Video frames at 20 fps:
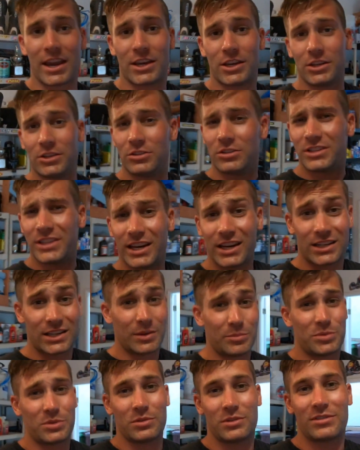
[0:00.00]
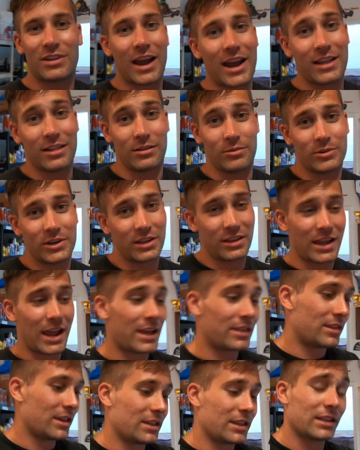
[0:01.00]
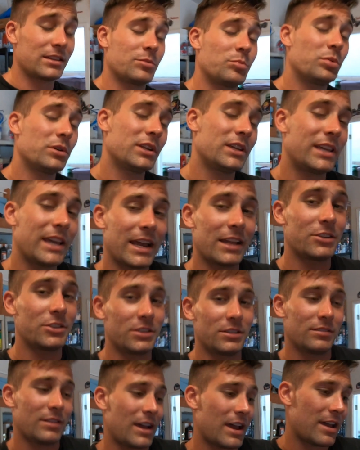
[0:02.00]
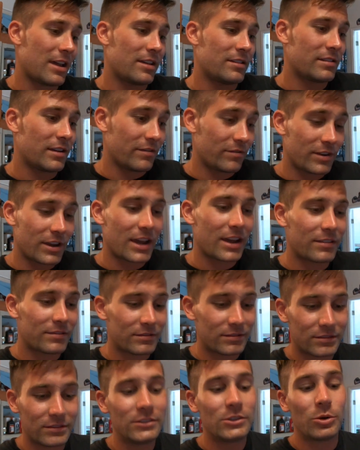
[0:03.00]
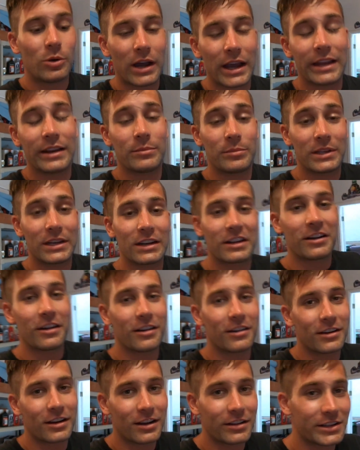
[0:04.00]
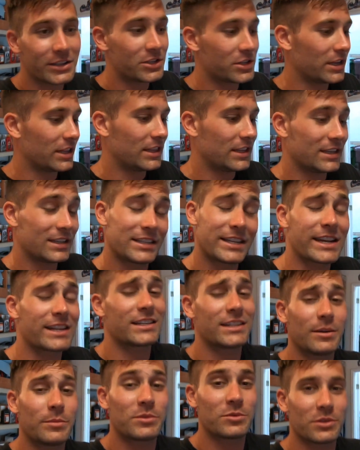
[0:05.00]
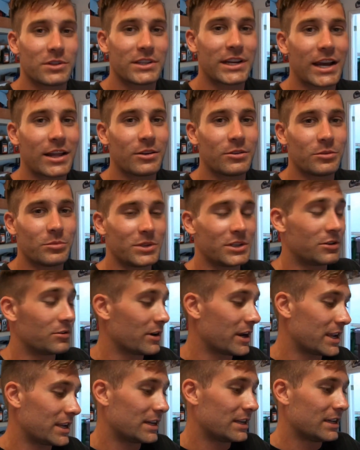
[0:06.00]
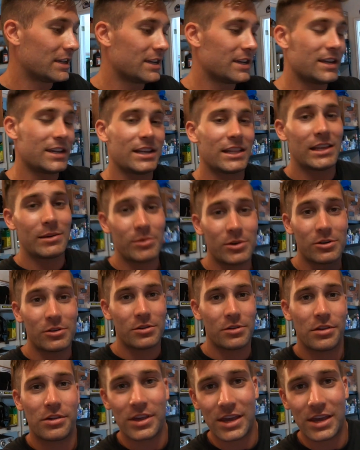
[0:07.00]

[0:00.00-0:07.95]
I could do tech tips with Tyler. What do you think? I think that's pretty catchy. I've got quite a bit of car knowledge. I think tech tips with Tyler would be great. Let me know what you